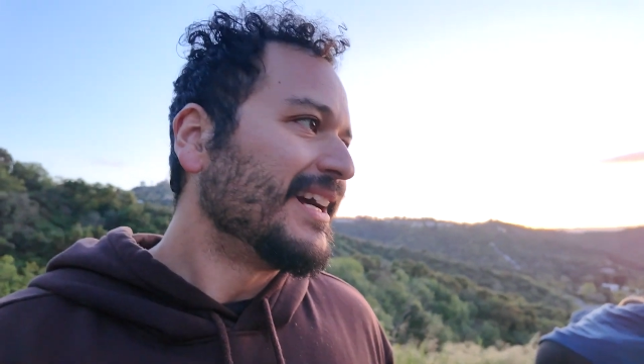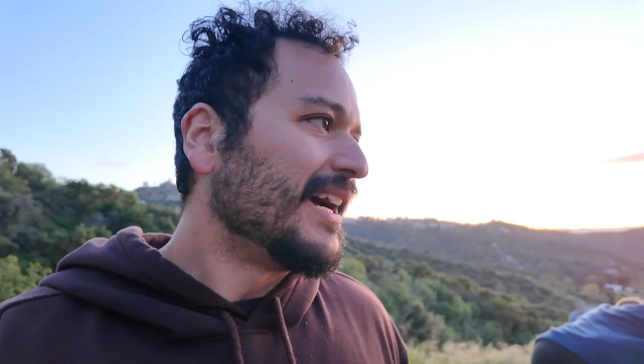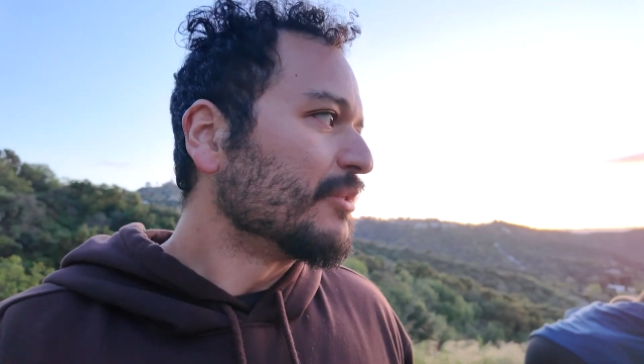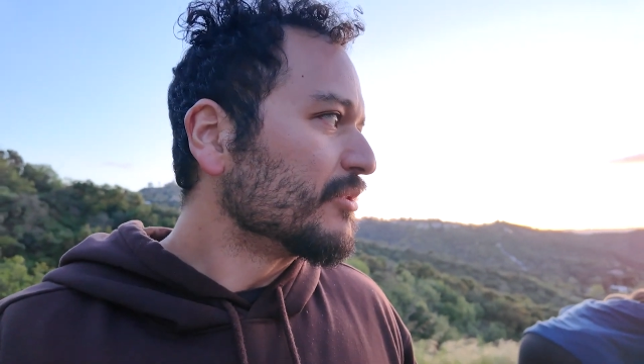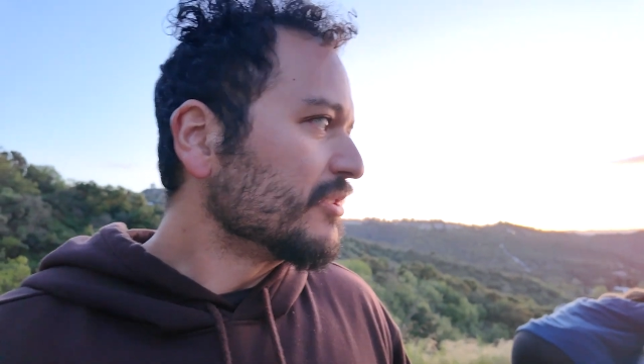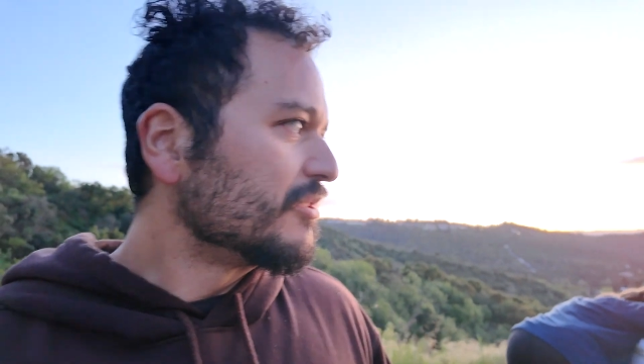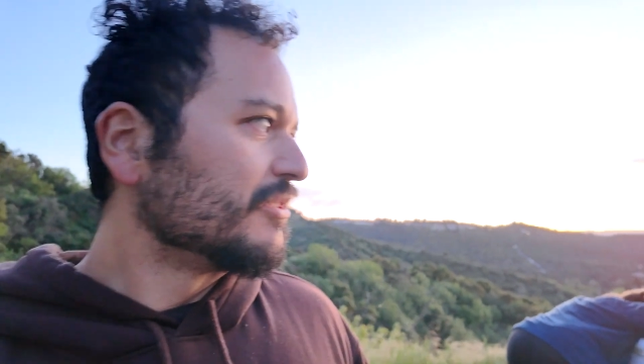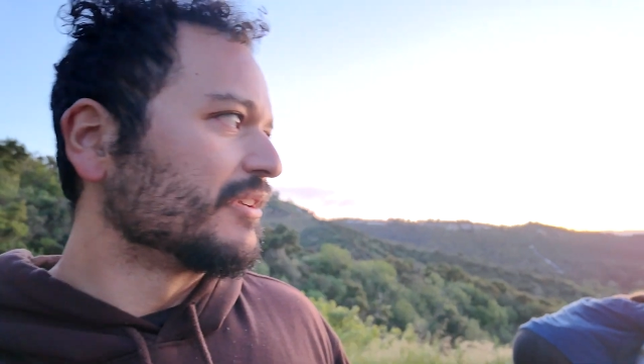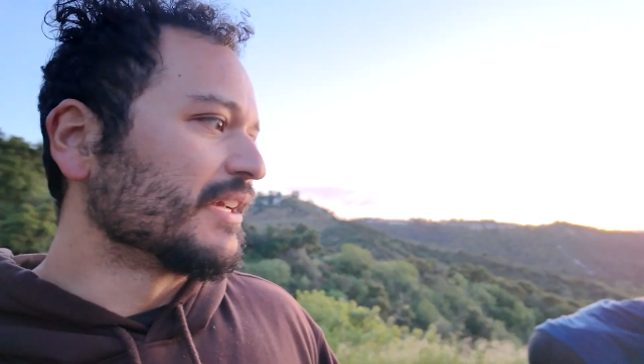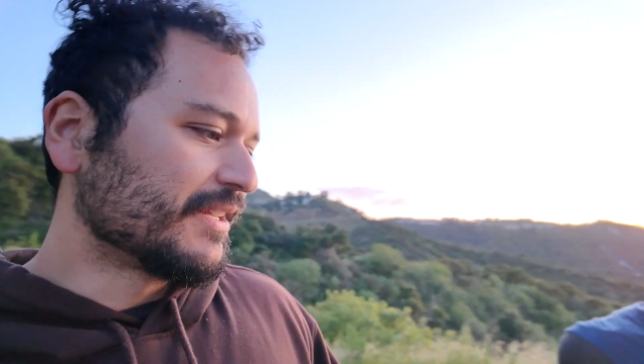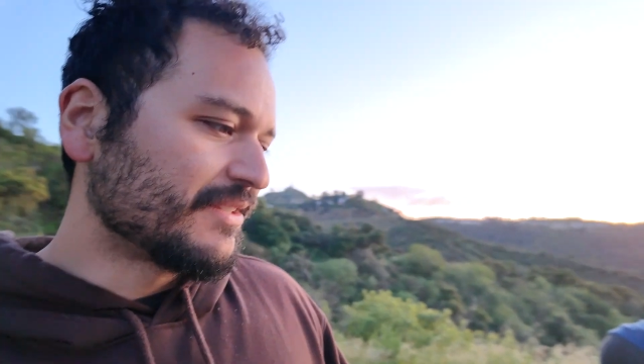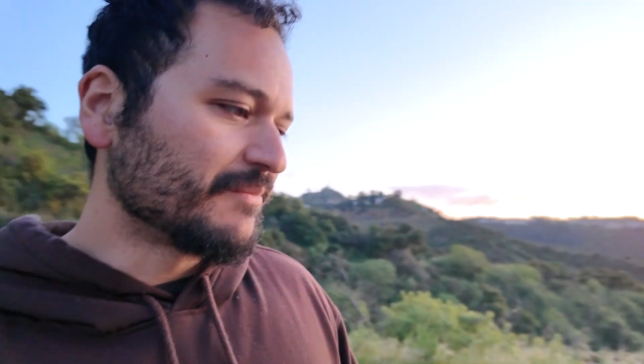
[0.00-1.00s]
I wouldn't go on
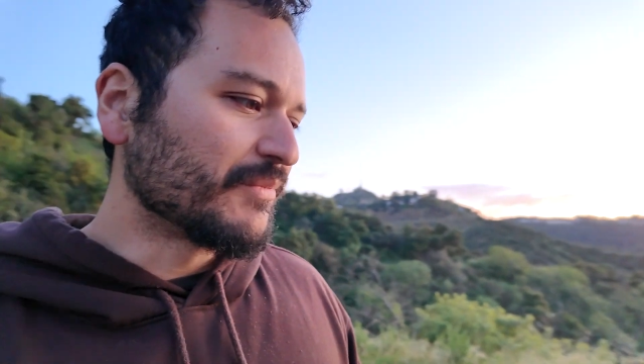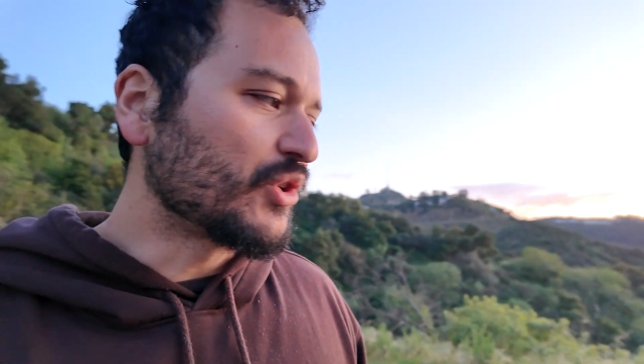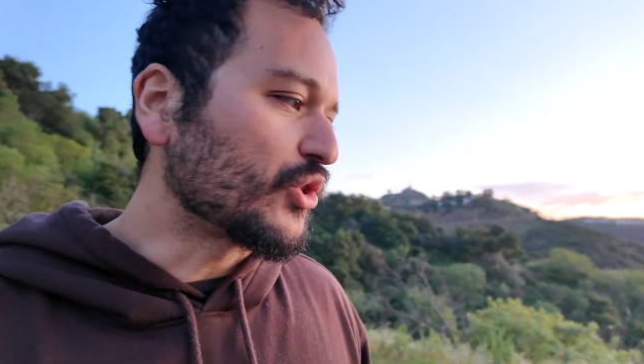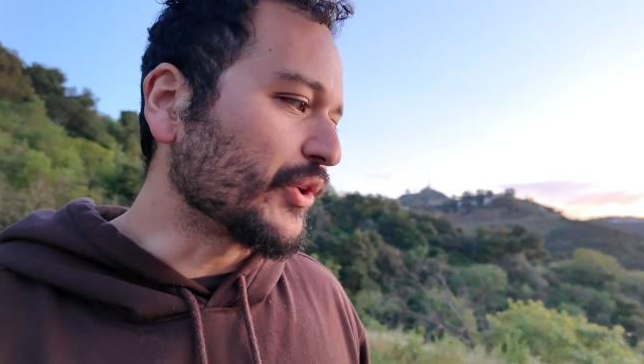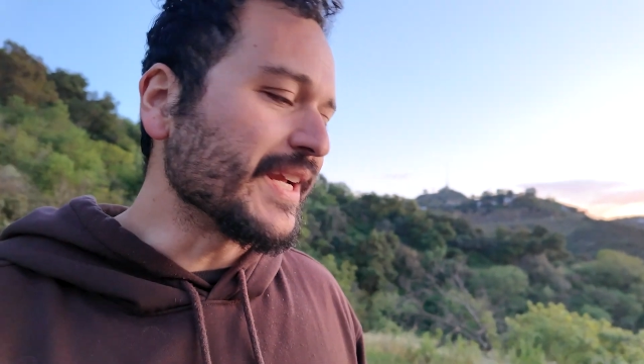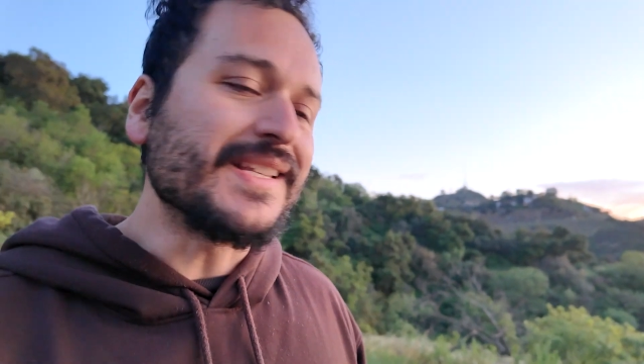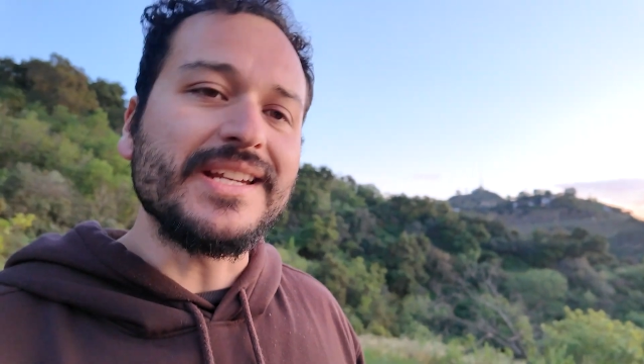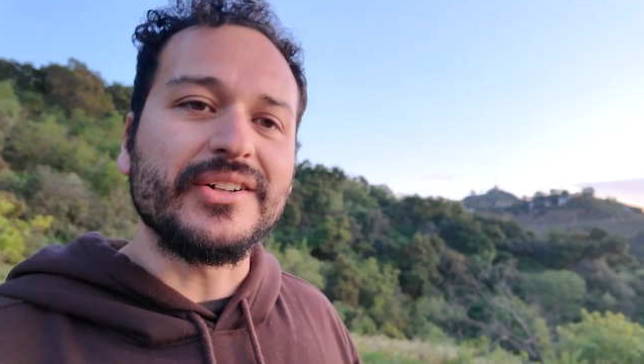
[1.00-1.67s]
like some crazy